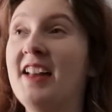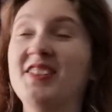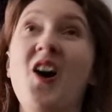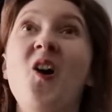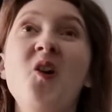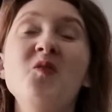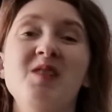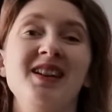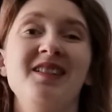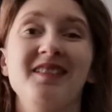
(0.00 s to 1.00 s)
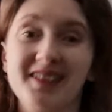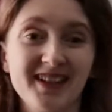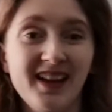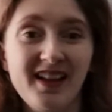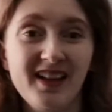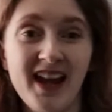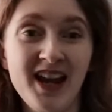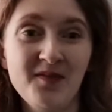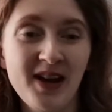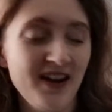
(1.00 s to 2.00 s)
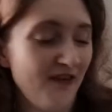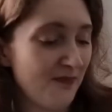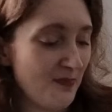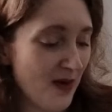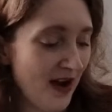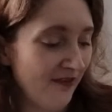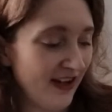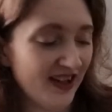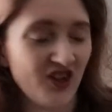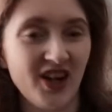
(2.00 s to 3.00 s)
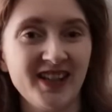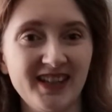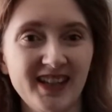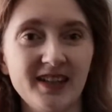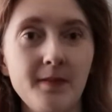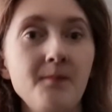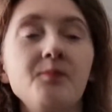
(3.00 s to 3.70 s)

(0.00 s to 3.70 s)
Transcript: And oh my god, Heatwave by Victor Jestin.